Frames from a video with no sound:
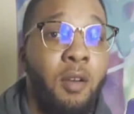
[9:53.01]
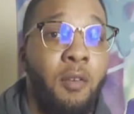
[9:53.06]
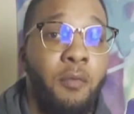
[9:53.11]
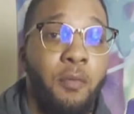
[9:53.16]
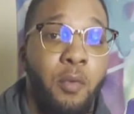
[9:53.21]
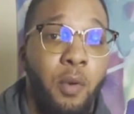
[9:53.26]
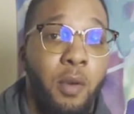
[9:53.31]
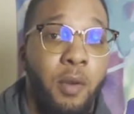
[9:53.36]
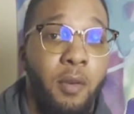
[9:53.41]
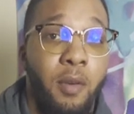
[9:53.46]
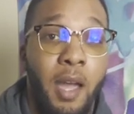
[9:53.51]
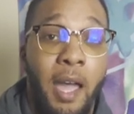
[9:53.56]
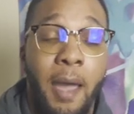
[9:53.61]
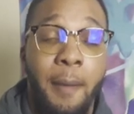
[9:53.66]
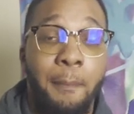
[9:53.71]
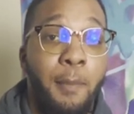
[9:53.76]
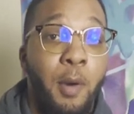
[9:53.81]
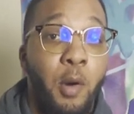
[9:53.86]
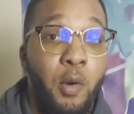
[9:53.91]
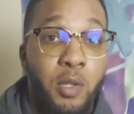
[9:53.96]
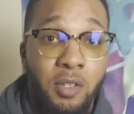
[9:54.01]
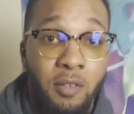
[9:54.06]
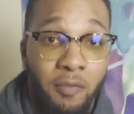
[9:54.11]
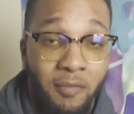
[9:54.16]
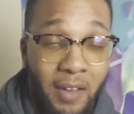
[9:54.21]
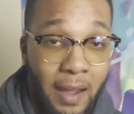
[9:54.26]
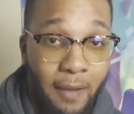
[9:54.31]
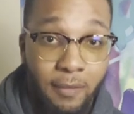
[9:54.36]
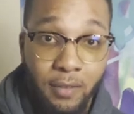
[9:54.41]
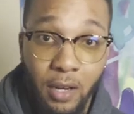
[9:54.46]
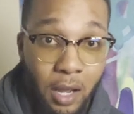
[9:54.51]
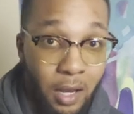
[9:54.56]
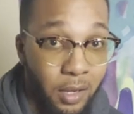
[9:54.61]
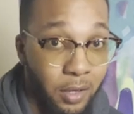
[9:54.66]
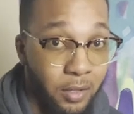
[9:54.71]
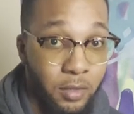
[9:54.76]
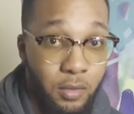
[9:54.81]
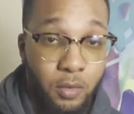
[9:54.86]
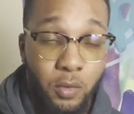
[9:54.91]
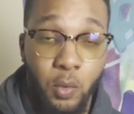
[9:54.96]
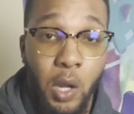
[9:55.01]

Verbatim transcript: for at most $5.